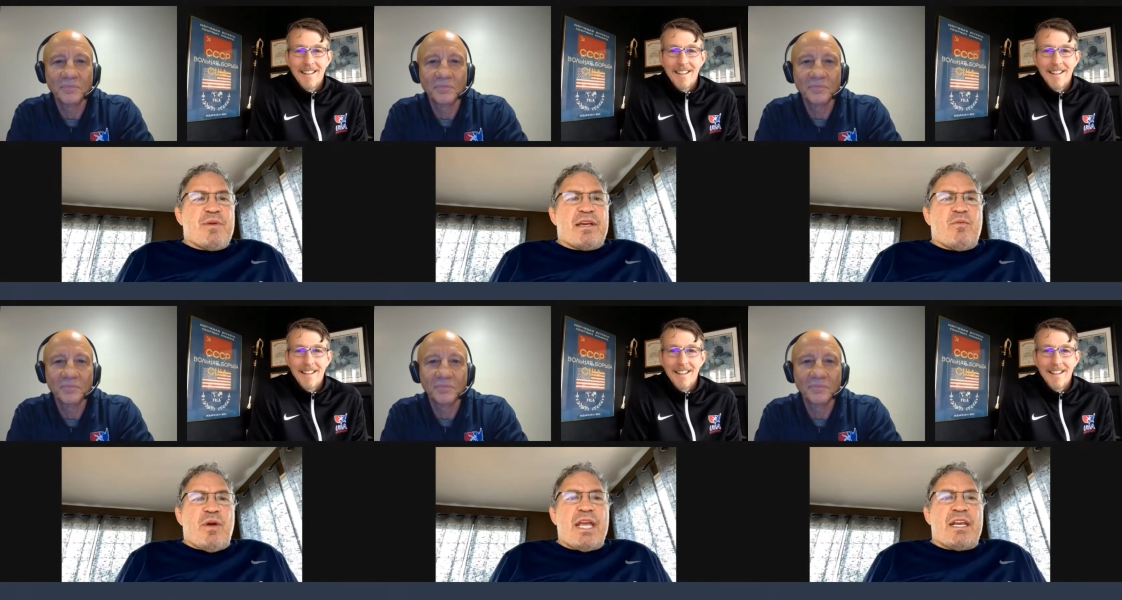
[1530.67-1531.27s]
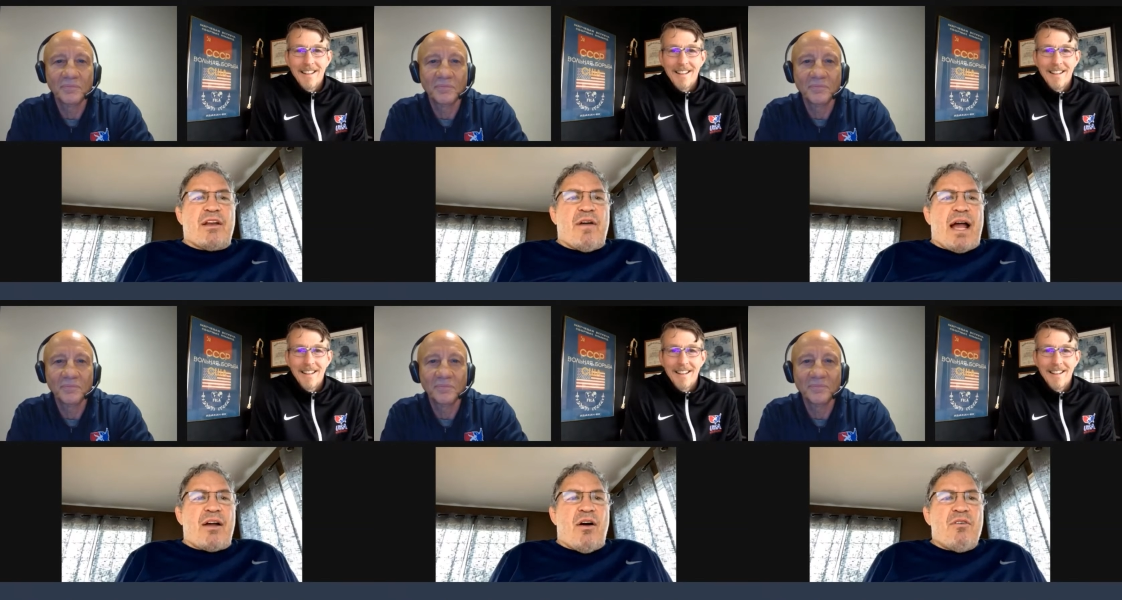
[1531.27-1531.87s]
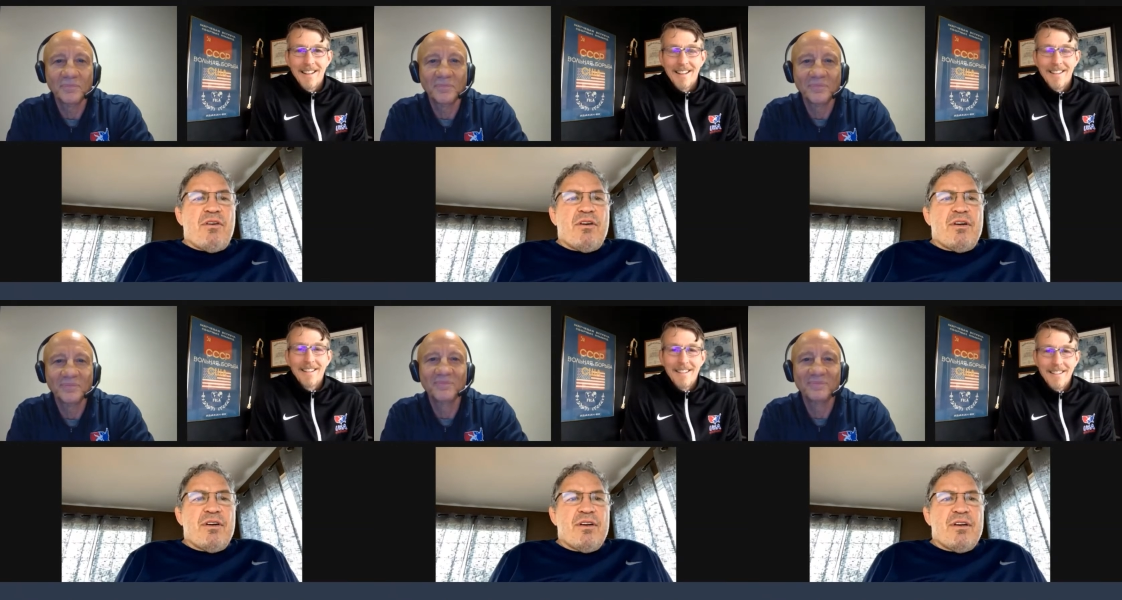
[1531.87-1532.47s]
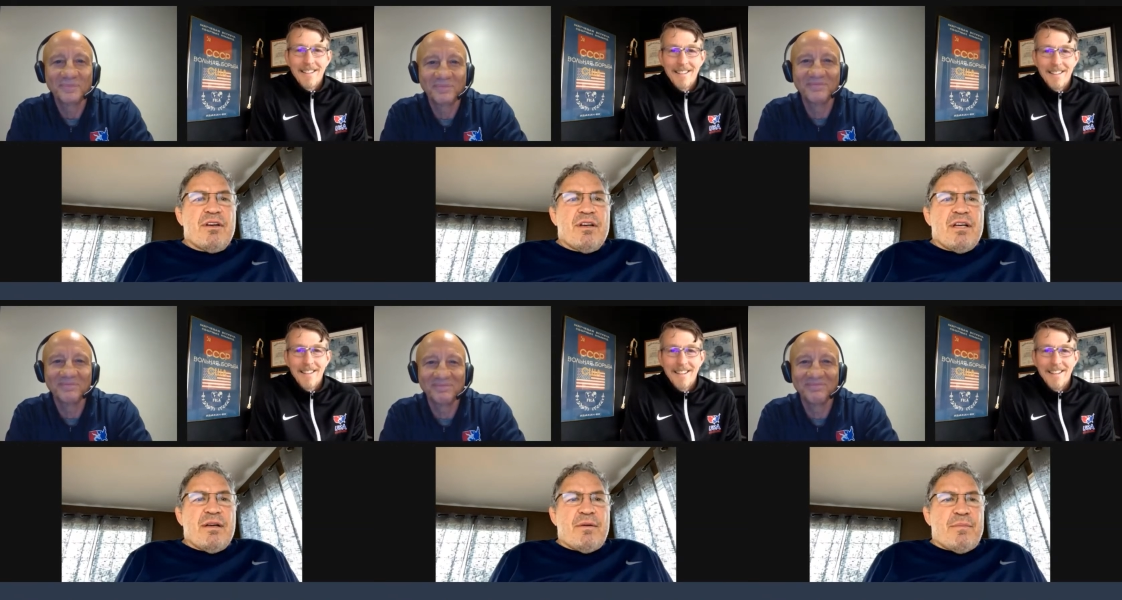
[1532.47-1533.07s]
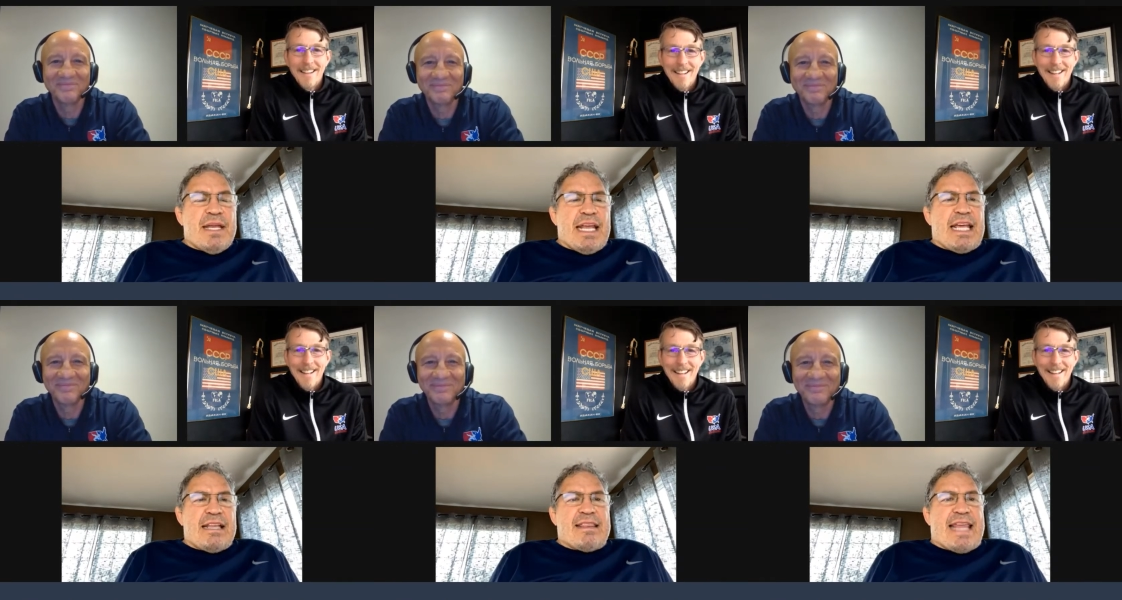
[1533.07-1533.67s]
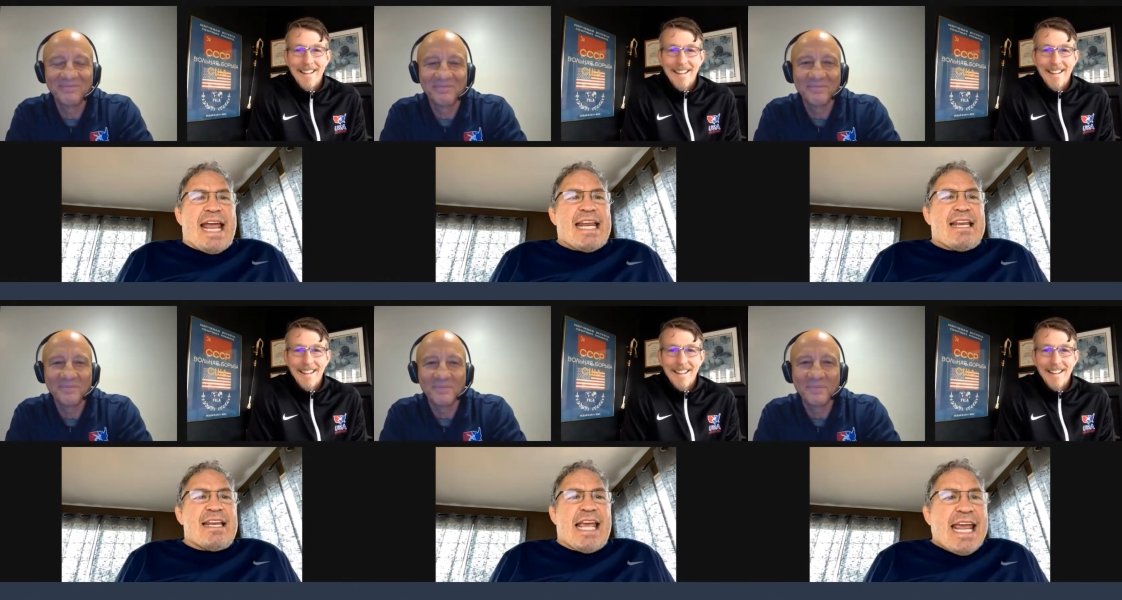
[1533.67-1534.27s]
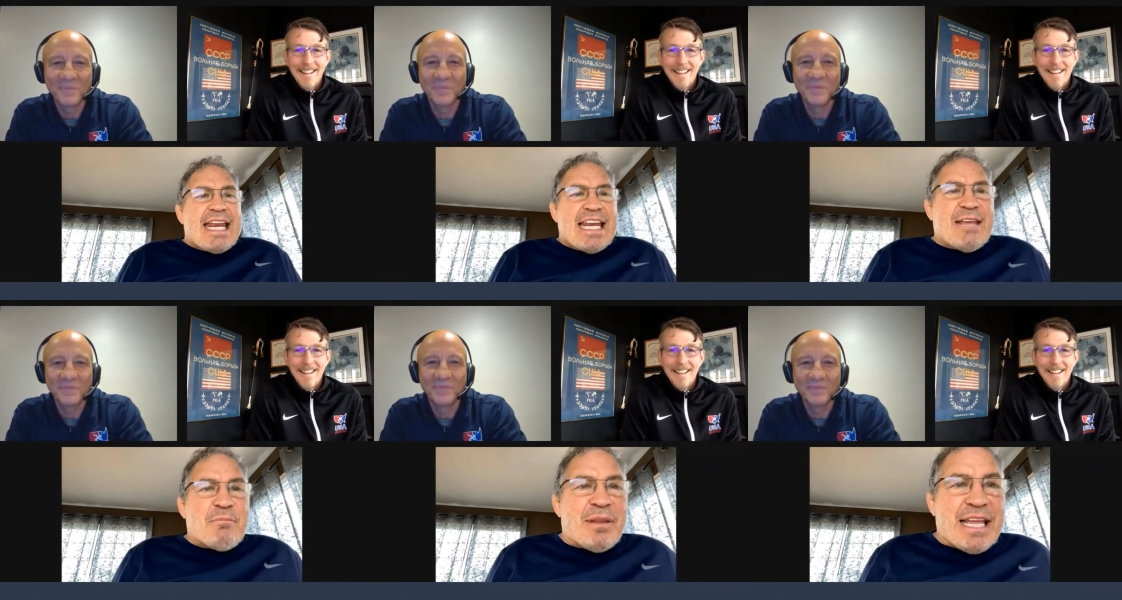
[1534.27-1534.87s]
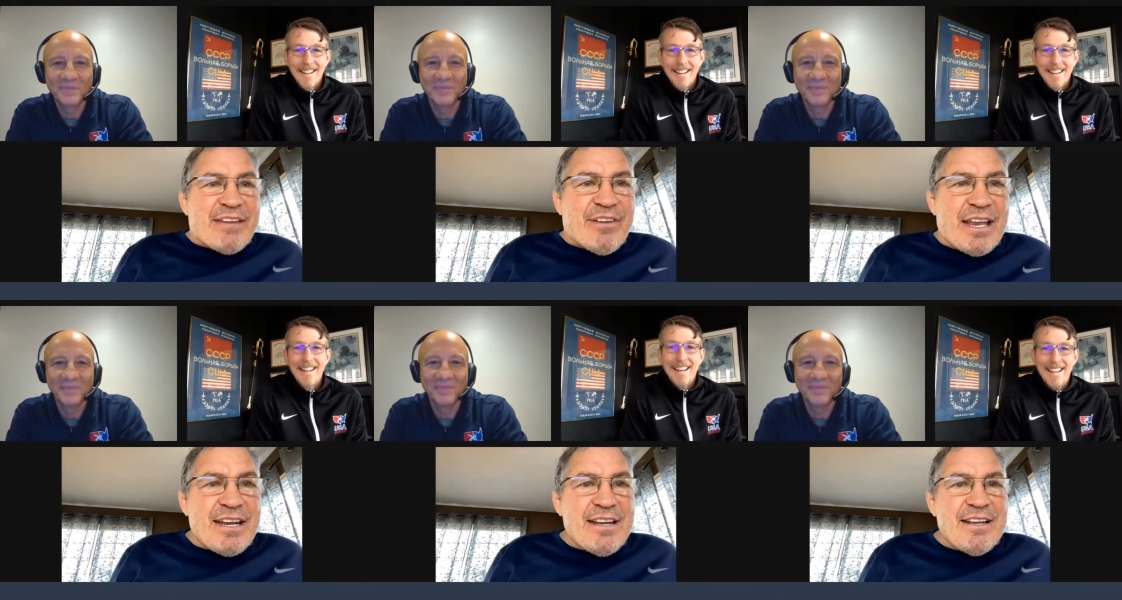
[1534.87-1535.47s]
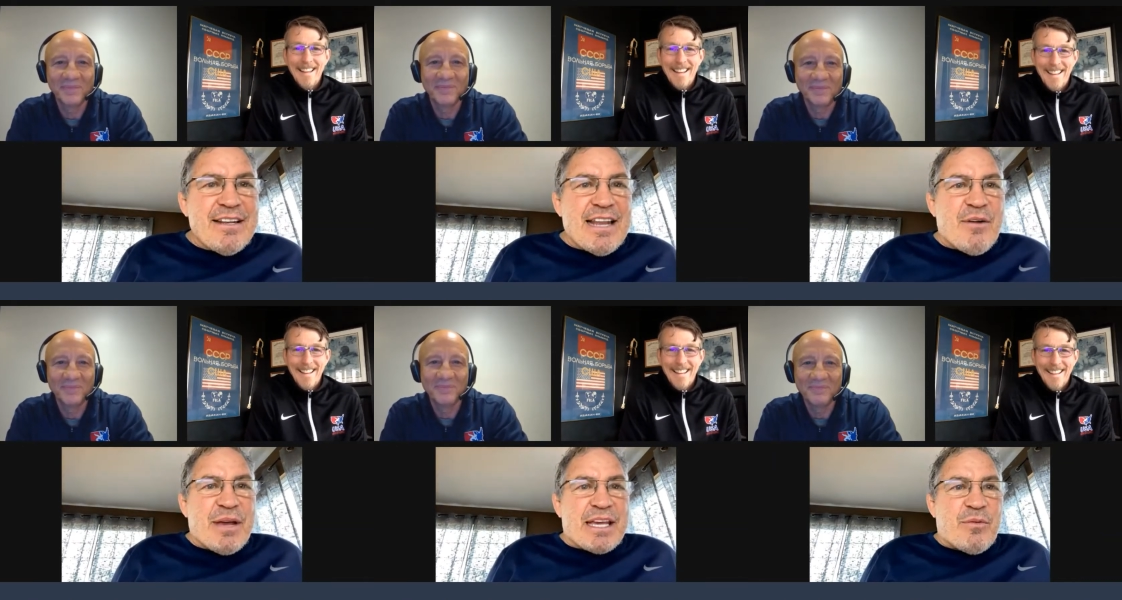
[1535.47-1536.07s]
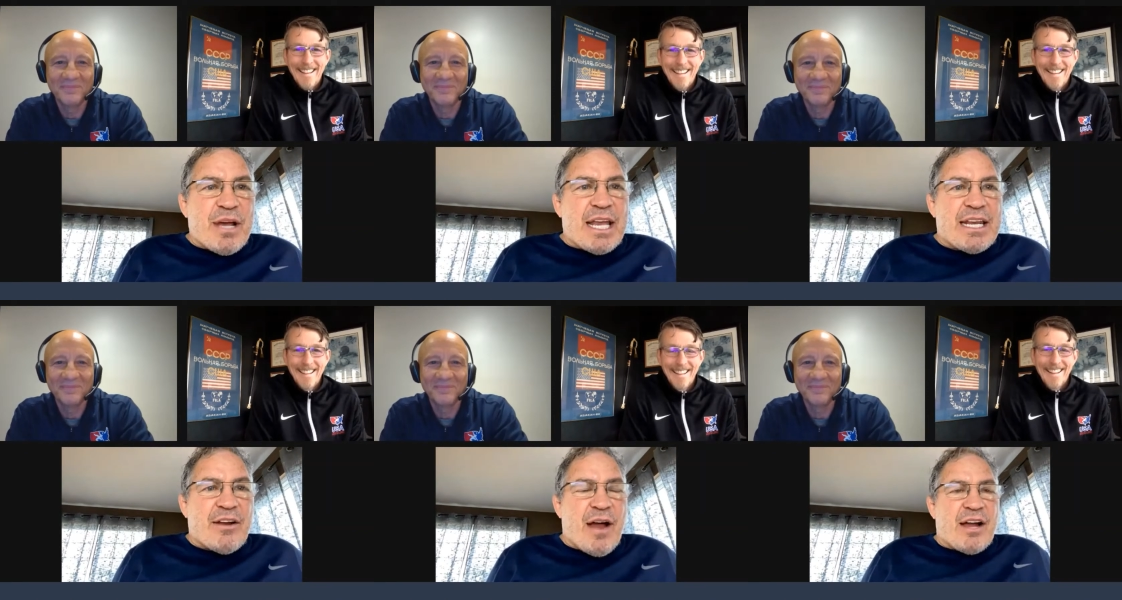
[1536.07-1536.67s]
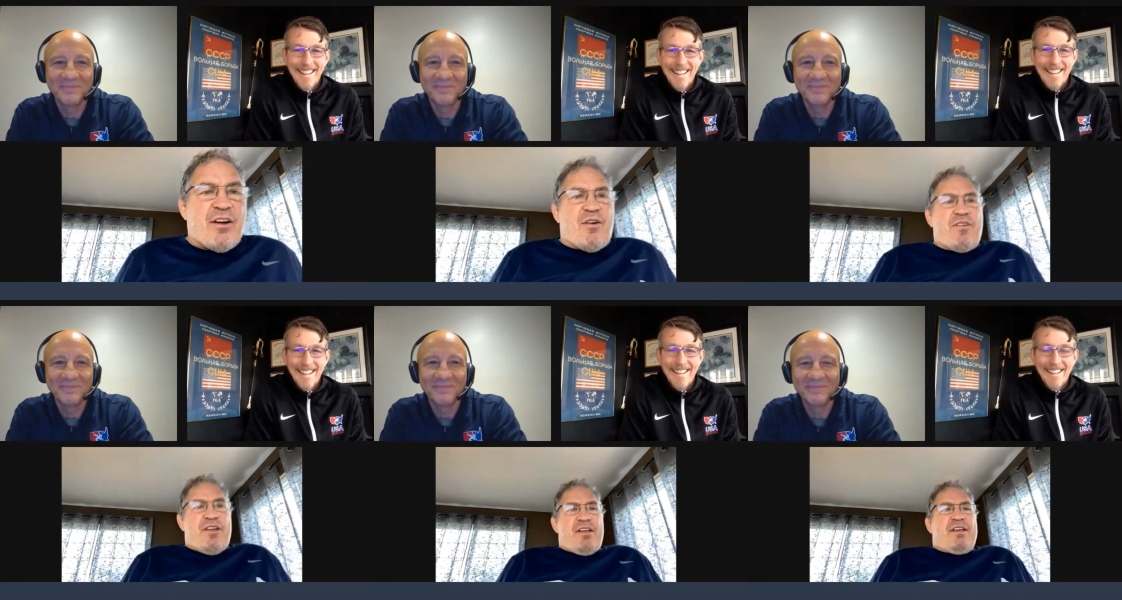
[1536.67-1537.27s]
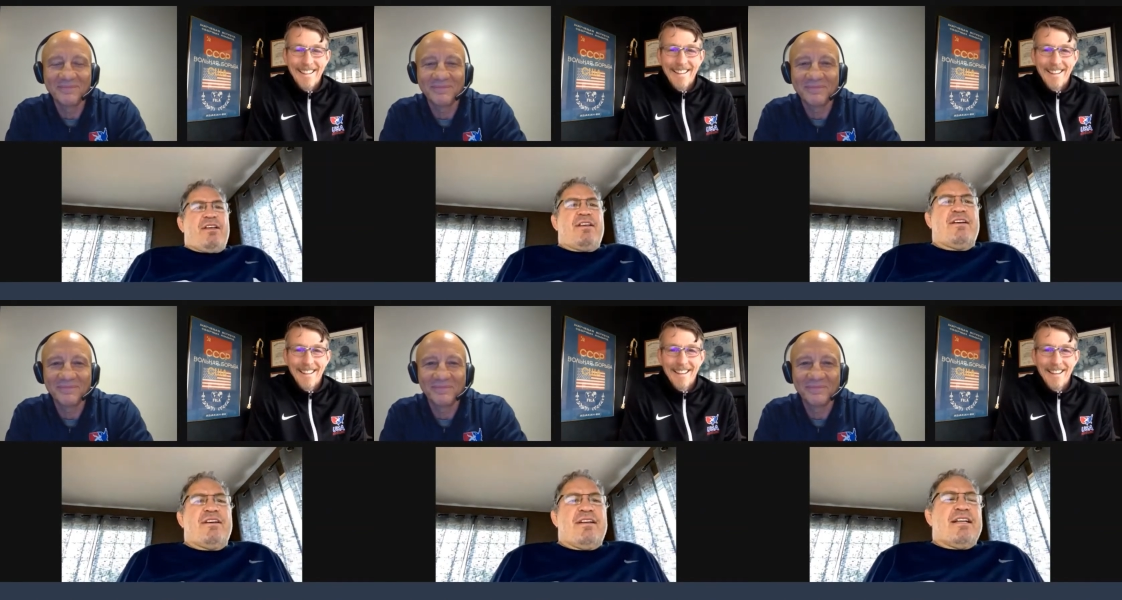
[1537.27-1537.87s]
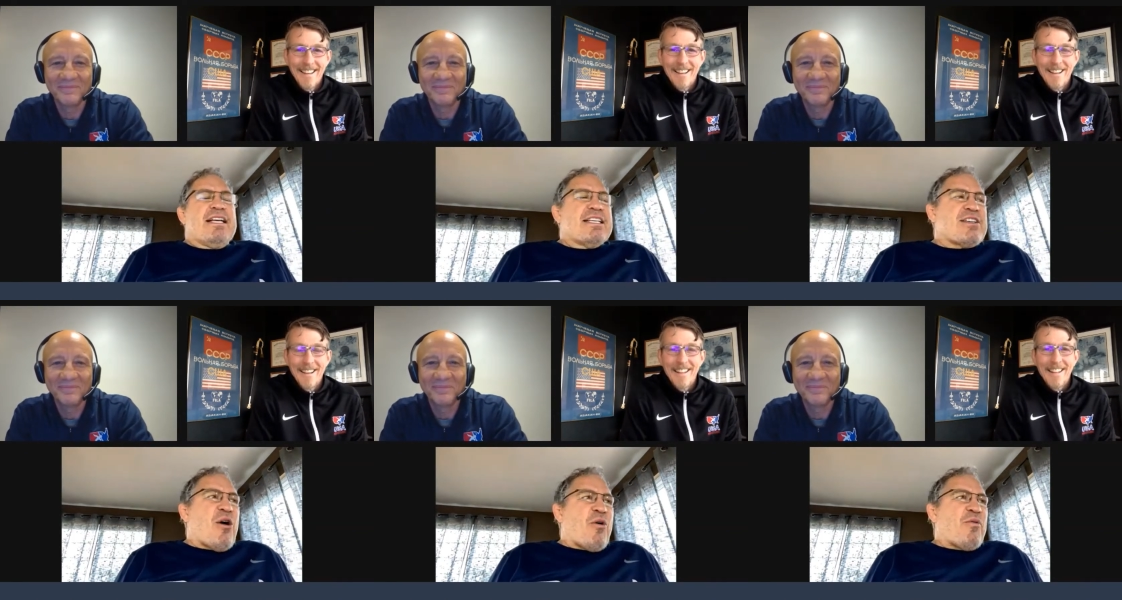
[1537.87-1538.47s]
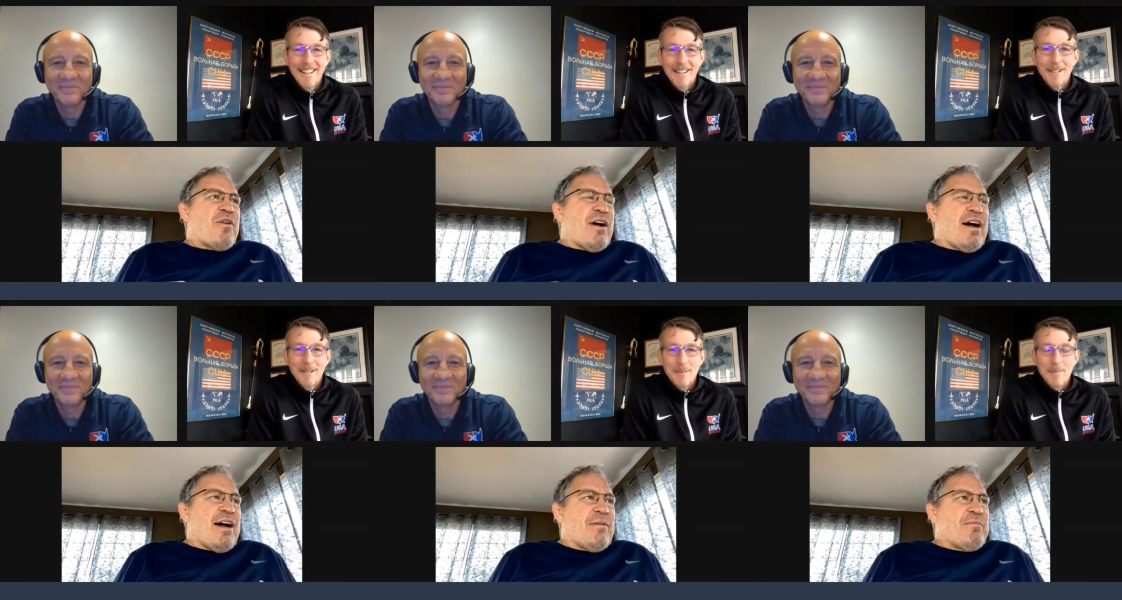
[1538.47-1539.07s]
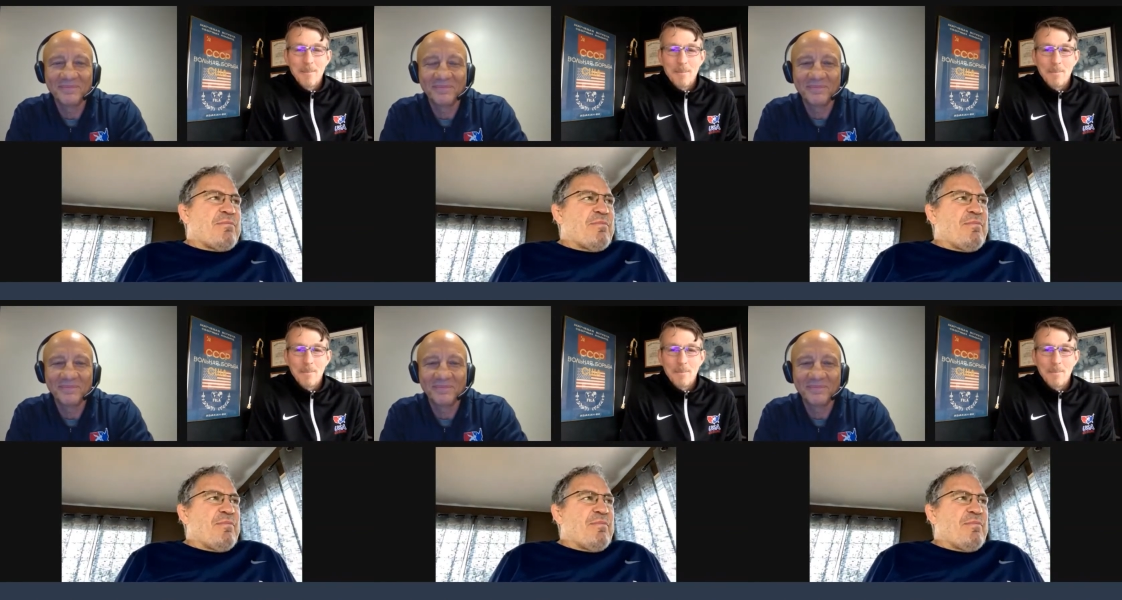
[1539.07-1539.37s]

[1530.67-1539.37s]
Speaker 1: we can win in Greco." meaning they didn't he didn't even believe it that we could win in Greco. So um,